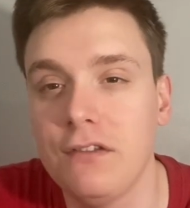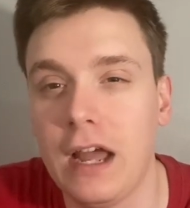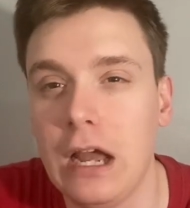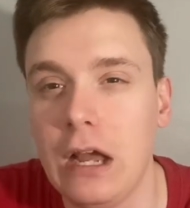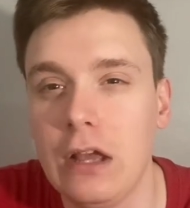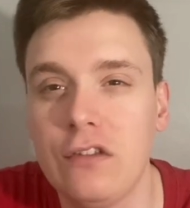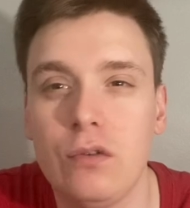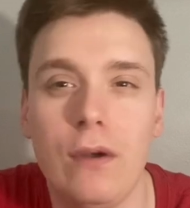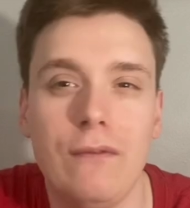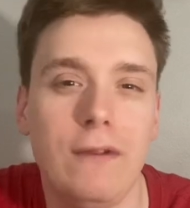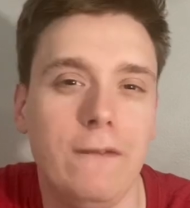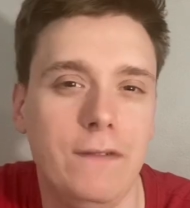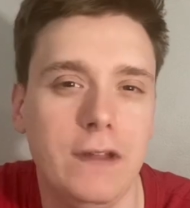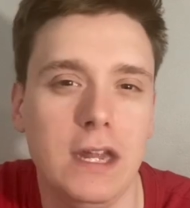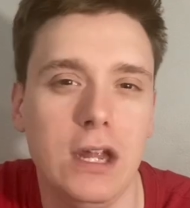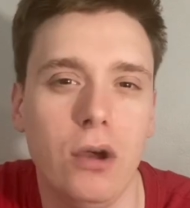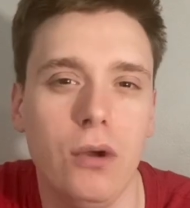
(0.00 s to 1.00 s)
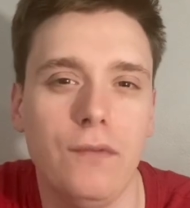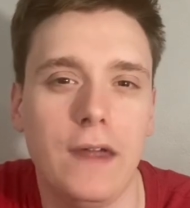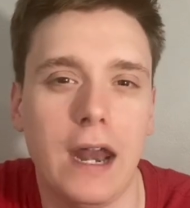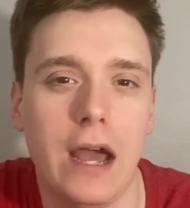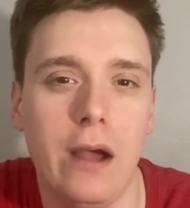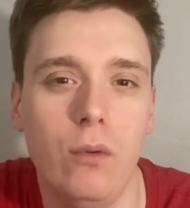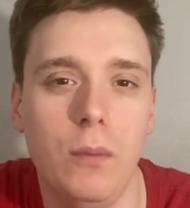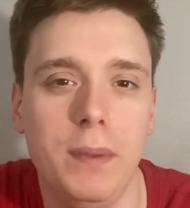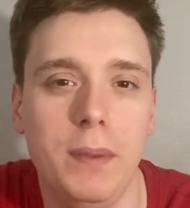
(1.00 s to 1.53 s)
I also have a video that
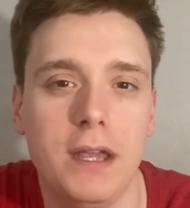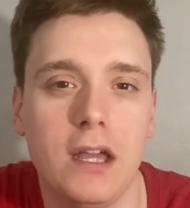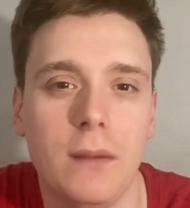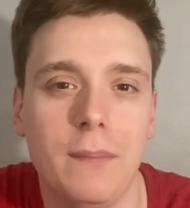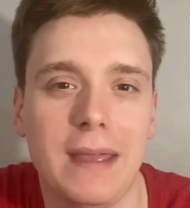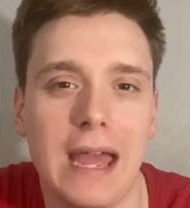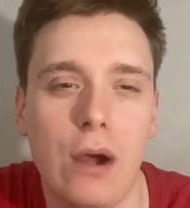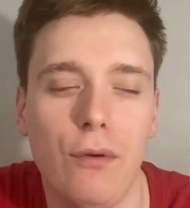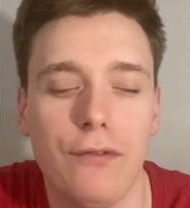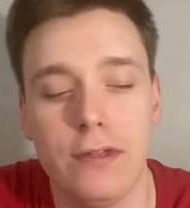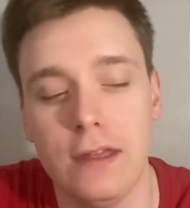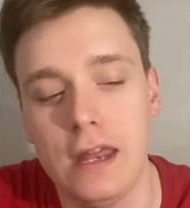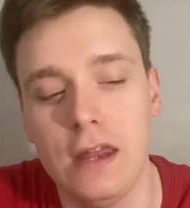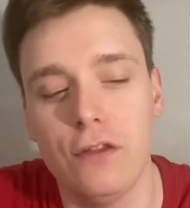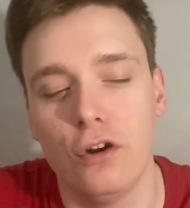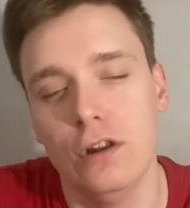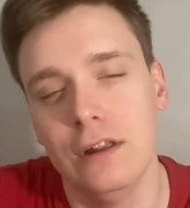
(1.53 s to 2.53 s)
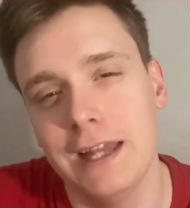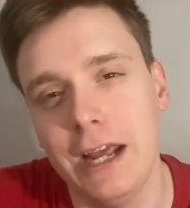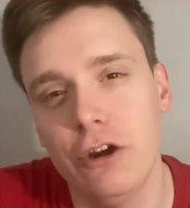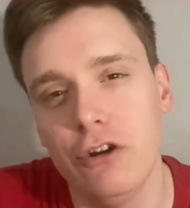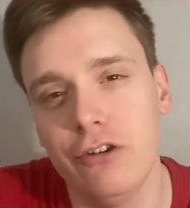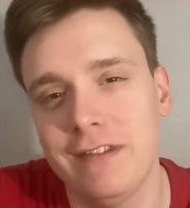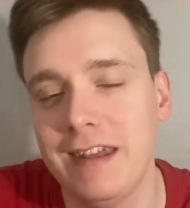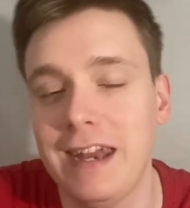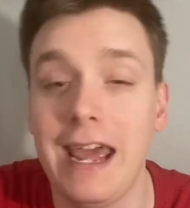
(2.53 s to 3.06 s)
I will be coming out with either
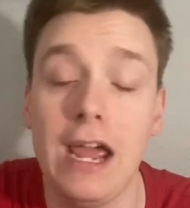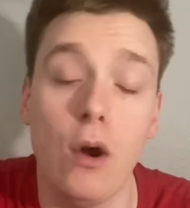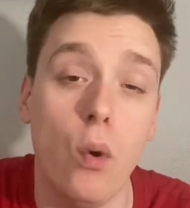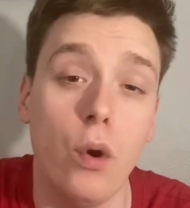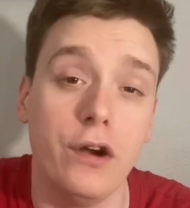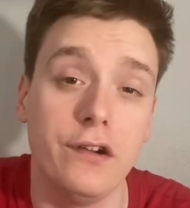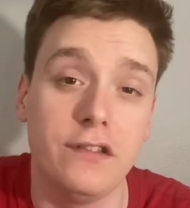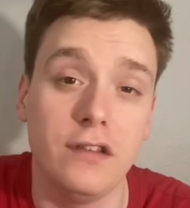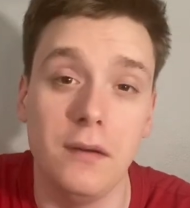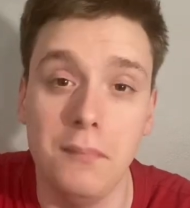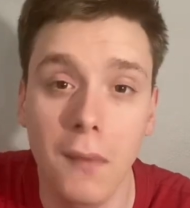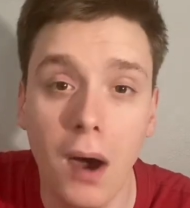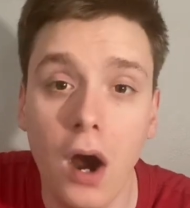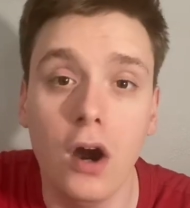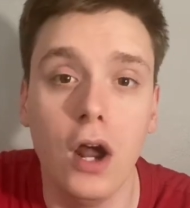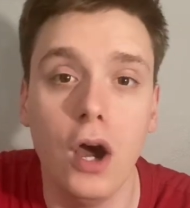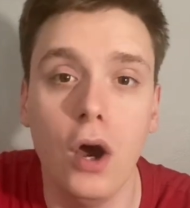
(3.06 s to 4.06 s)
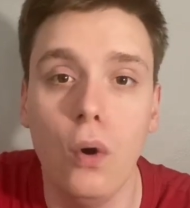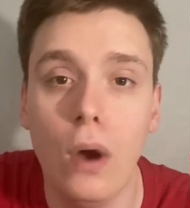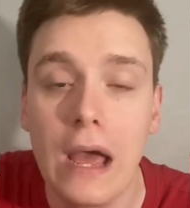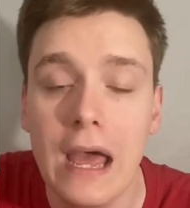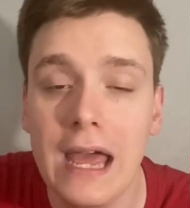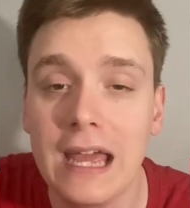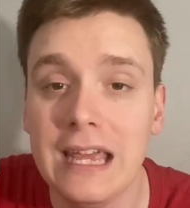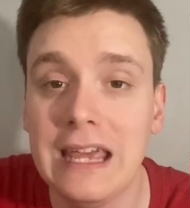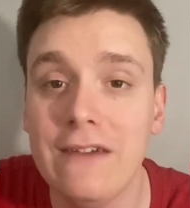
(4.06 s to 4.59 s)
later today or tomorrow,
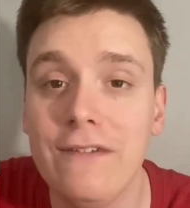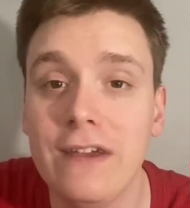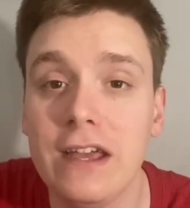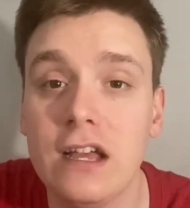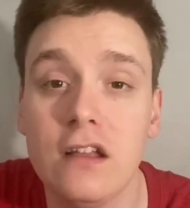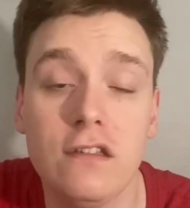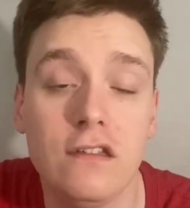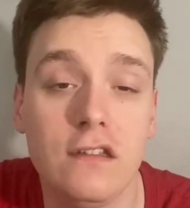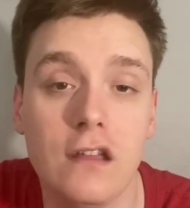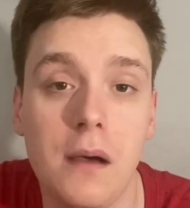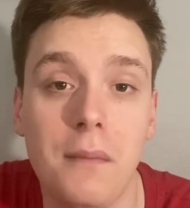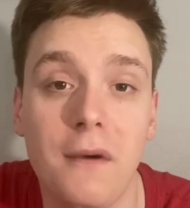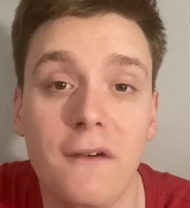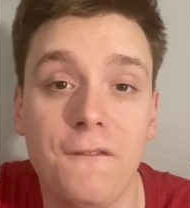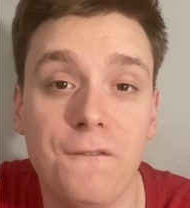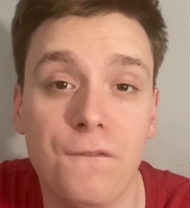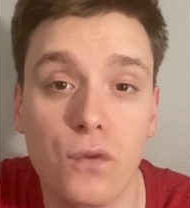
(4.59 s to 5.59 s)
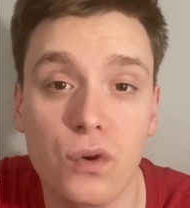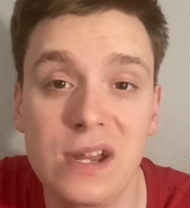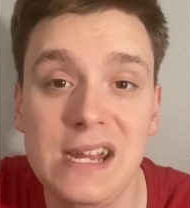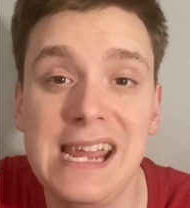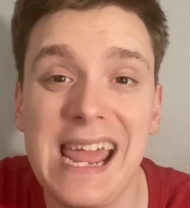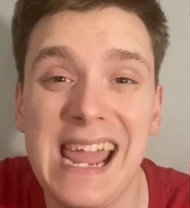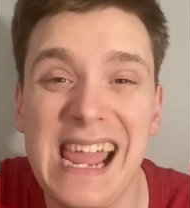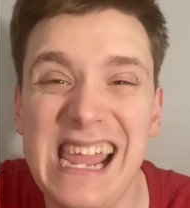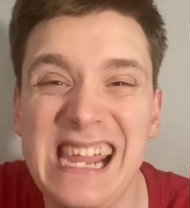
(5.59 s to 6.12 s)
giving some
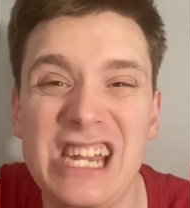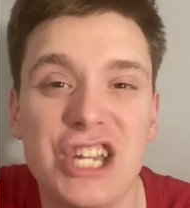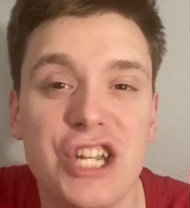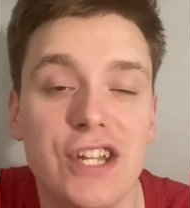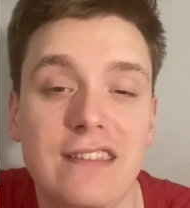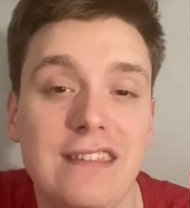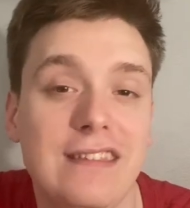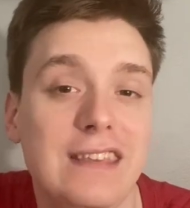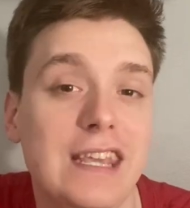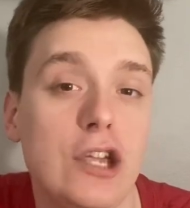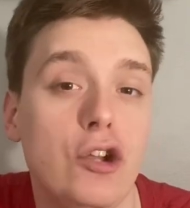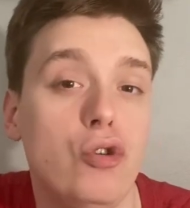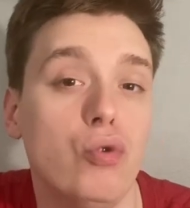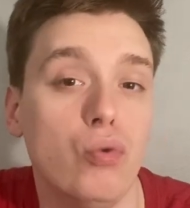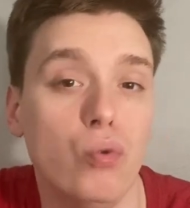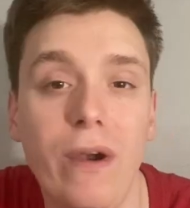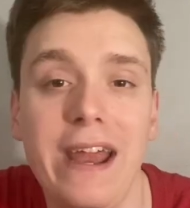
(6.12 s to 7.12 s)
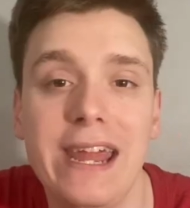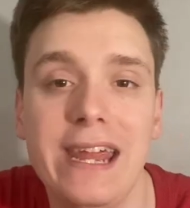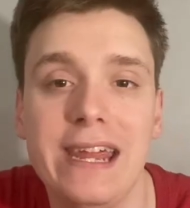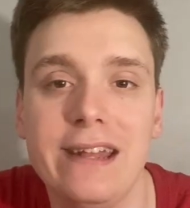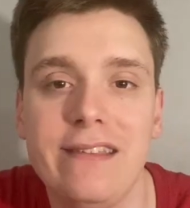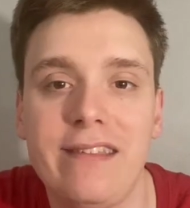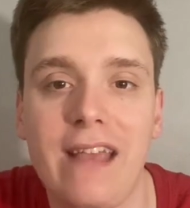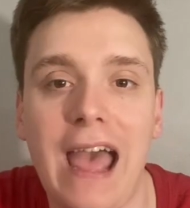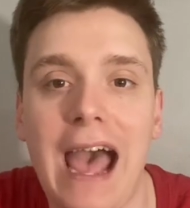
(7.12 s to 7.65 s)
free agency
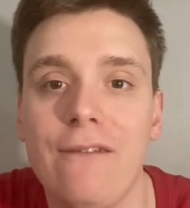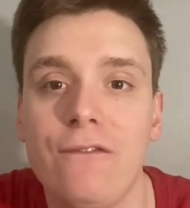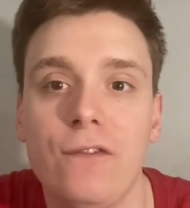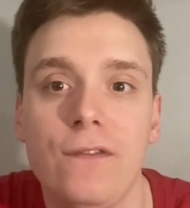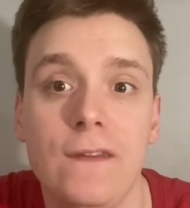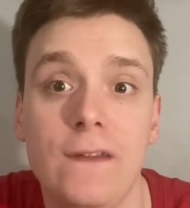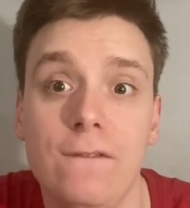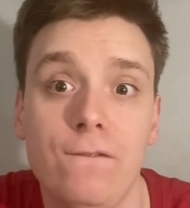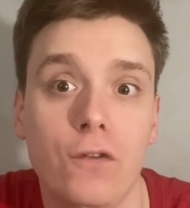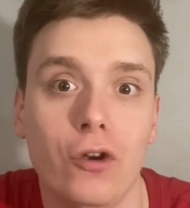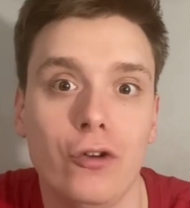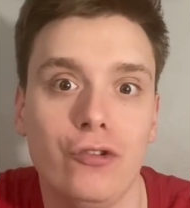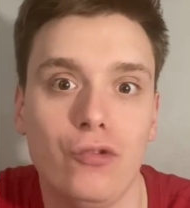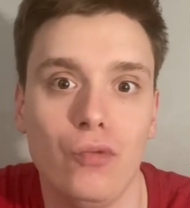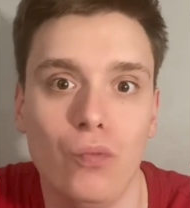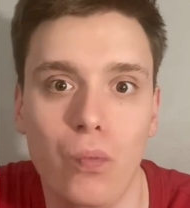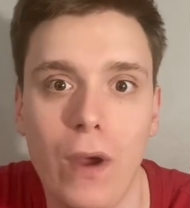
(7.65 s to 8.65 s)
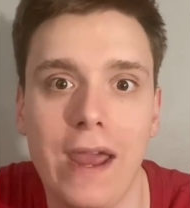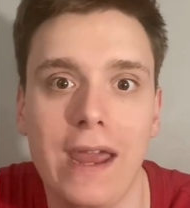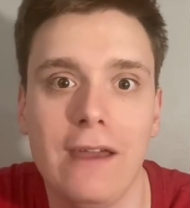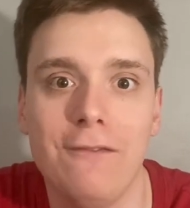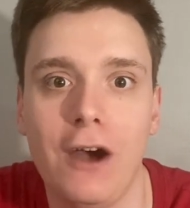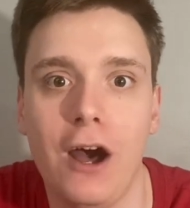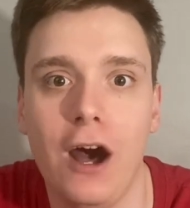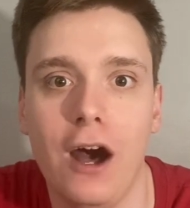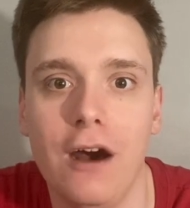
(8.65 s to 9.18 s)
grades after the first
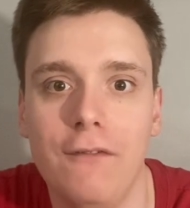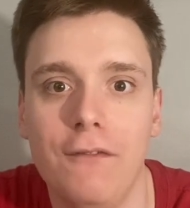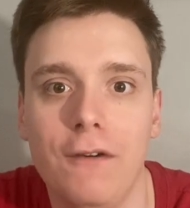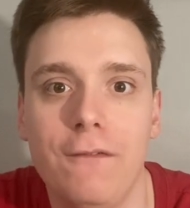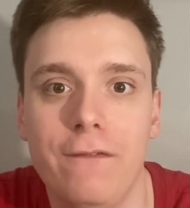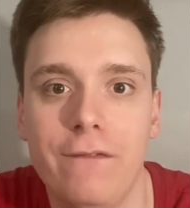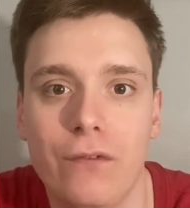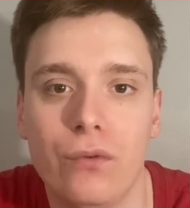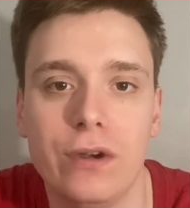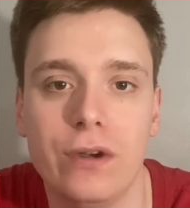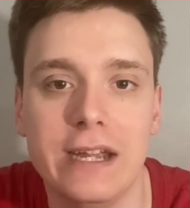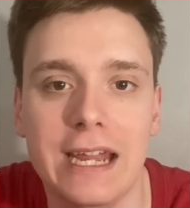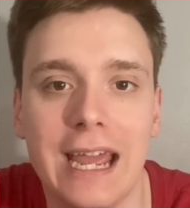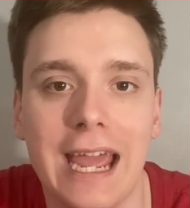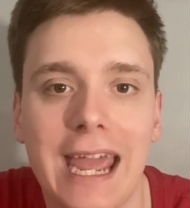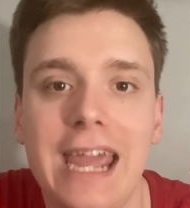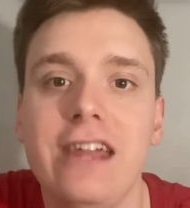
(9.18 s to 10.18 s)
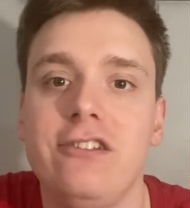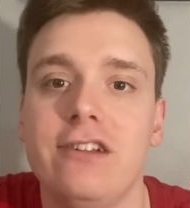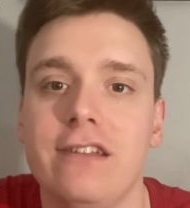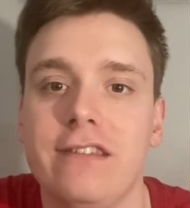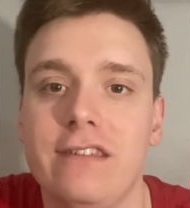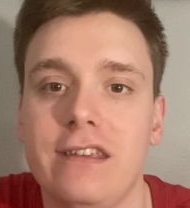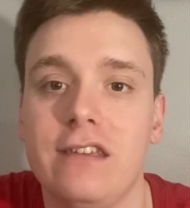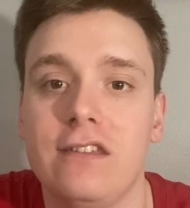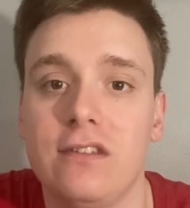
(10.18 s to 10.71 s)
wave of free
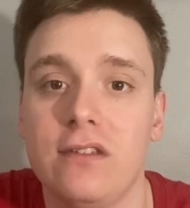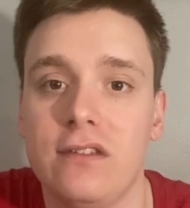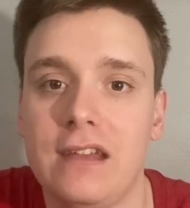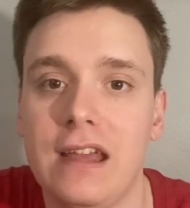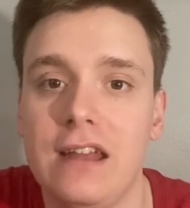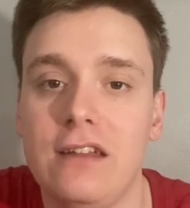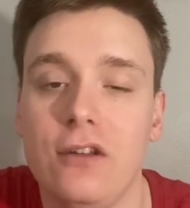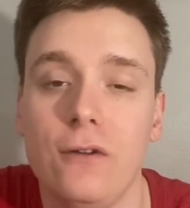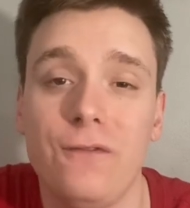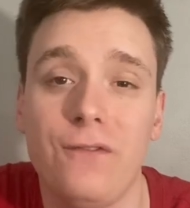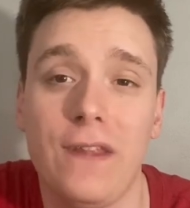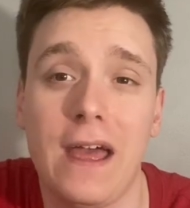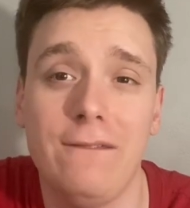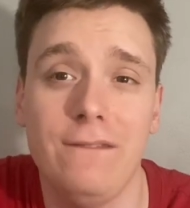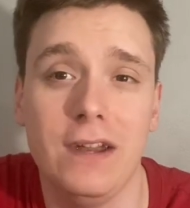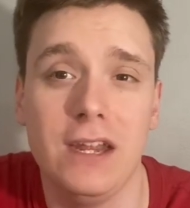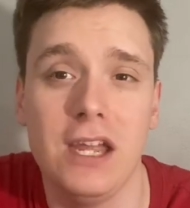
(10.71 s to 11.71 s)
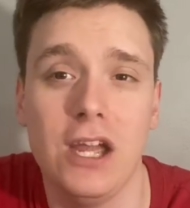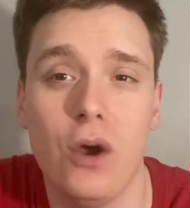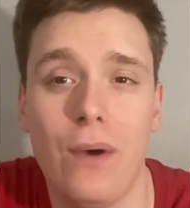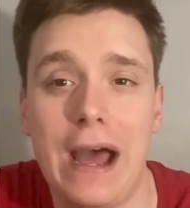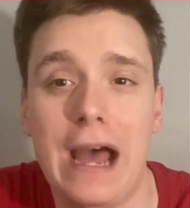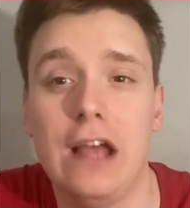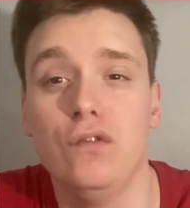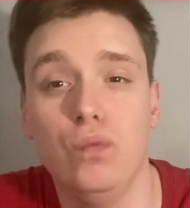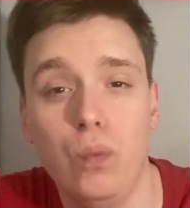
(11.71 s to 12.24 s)
agency. So stay tuned for that video
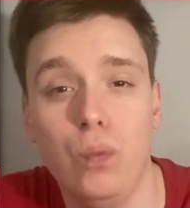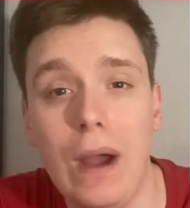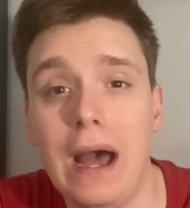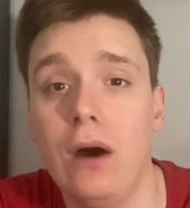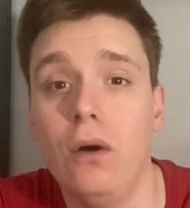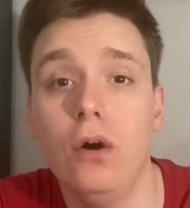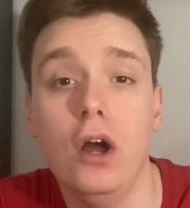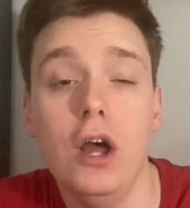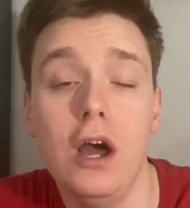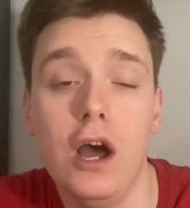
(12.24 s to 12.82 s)
as well.